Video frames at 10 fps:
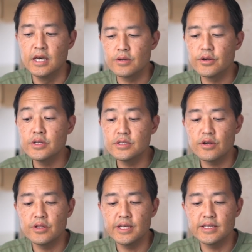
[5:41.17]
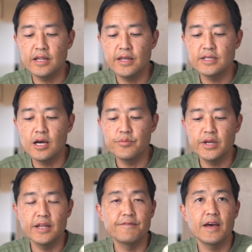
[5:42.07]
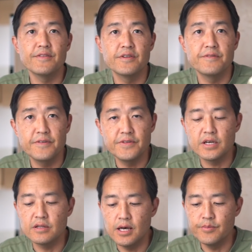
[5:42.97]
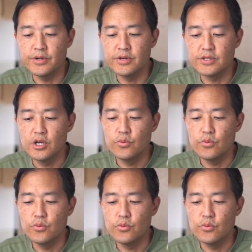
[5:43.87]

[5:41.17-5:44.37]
Current Starlink satellites operate at 550 kilometers,